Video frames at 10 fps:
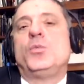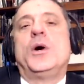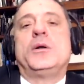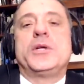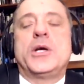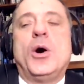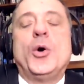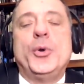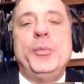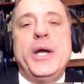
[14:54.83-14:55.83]

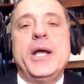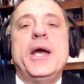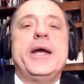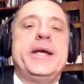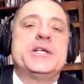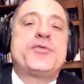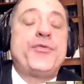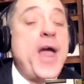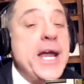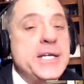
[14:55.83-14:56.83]
economy is
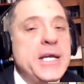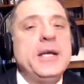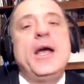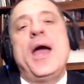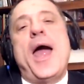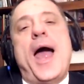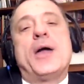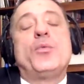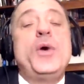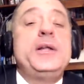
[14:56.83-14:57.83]
fading.
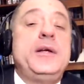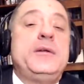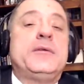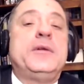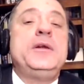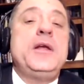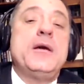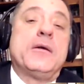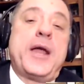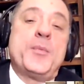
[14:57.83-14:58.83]
and with it, the
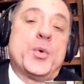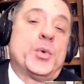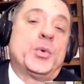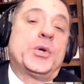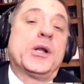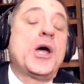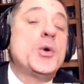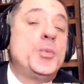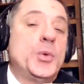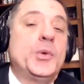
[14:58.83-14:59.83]
neoliberal
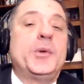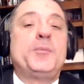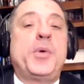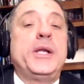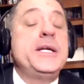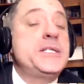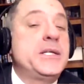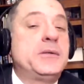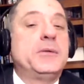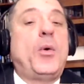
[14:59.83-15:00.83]
global
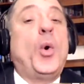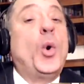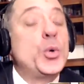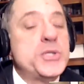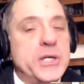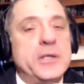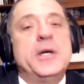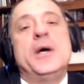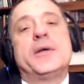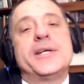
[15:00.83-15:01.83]
political order
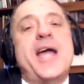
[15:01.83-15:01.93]
that